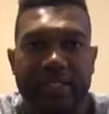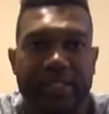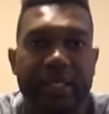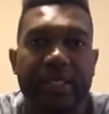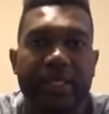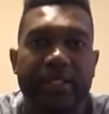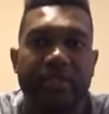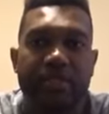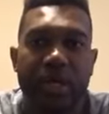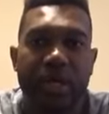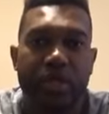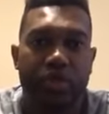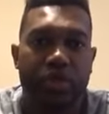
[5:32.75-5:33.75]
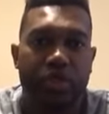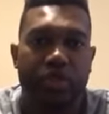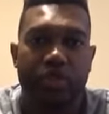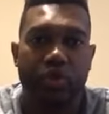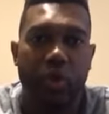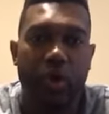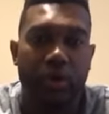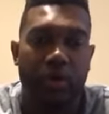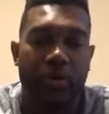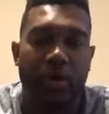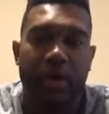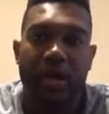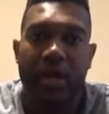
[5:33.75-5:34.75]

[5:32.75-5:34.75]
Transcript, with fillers: seeds to soil